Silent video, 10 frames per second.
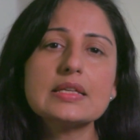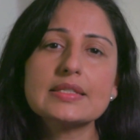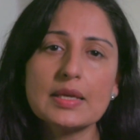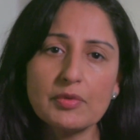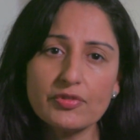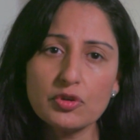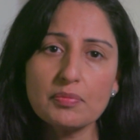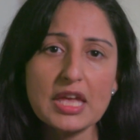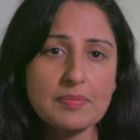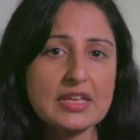Some of you
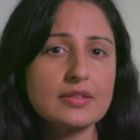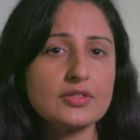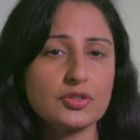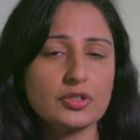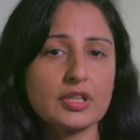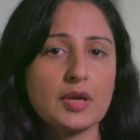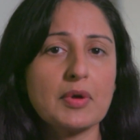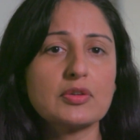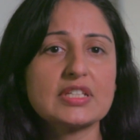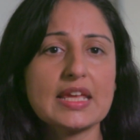may be concerned
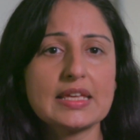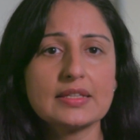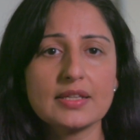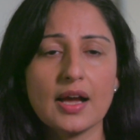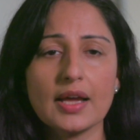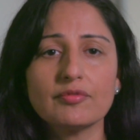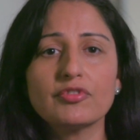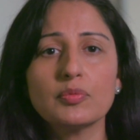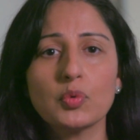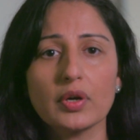about taking time
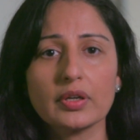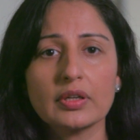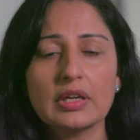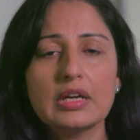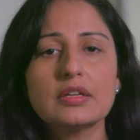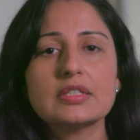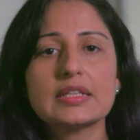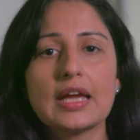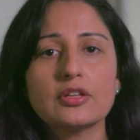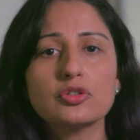from work to
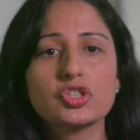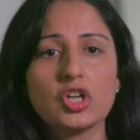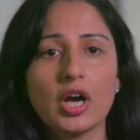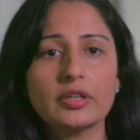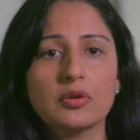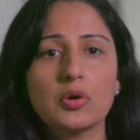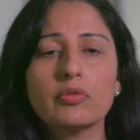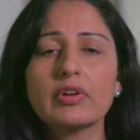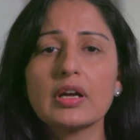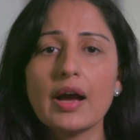get your shot or
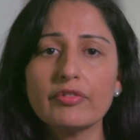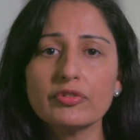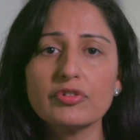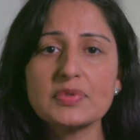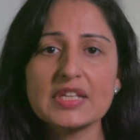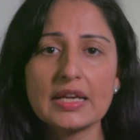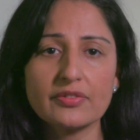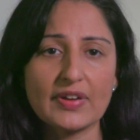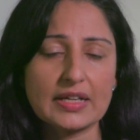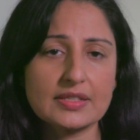recover from side
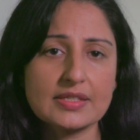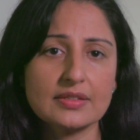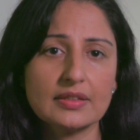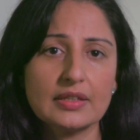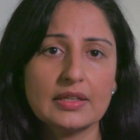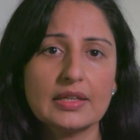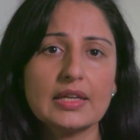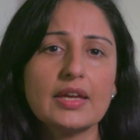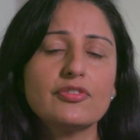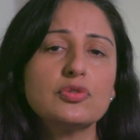effects.
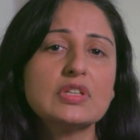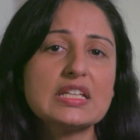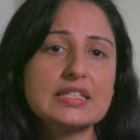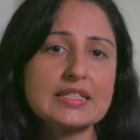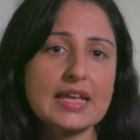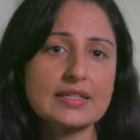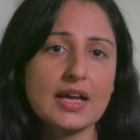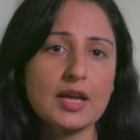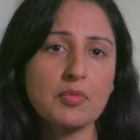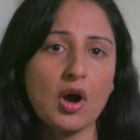If you need to take
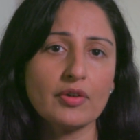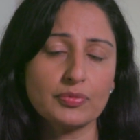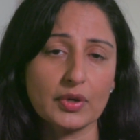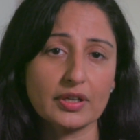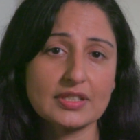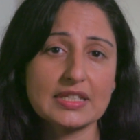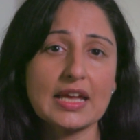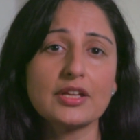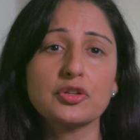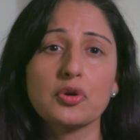time off work to
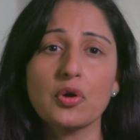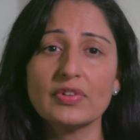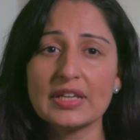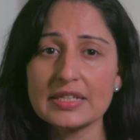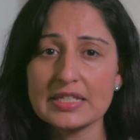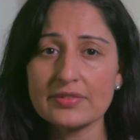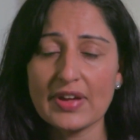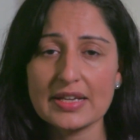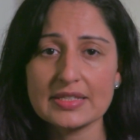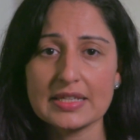get your COVID-19
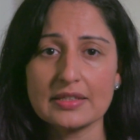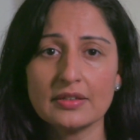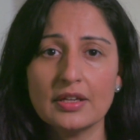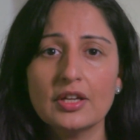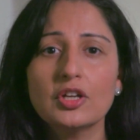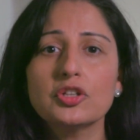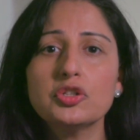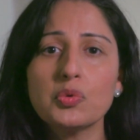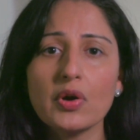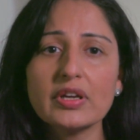vaccine,
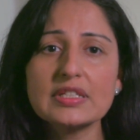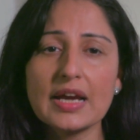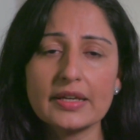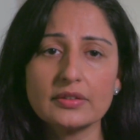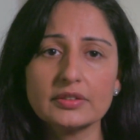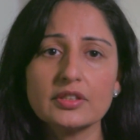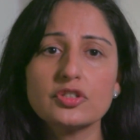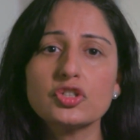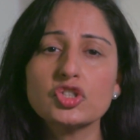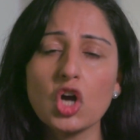you are entitled
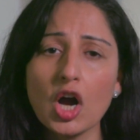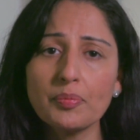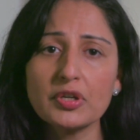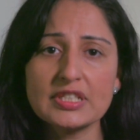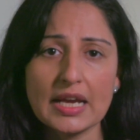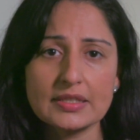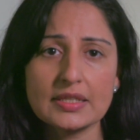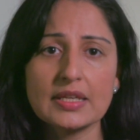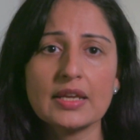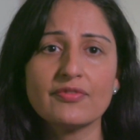to
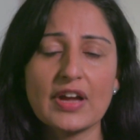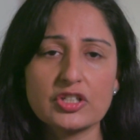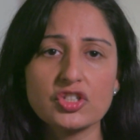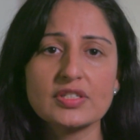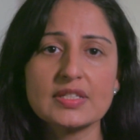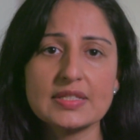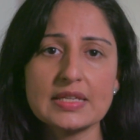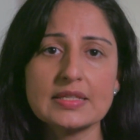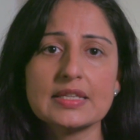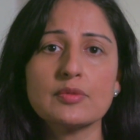job-protected infectious
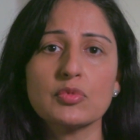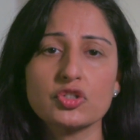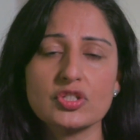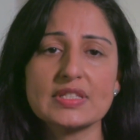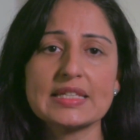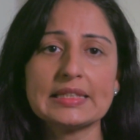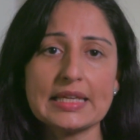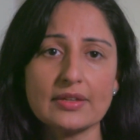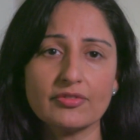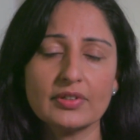disease emergency
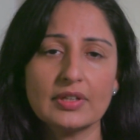leave.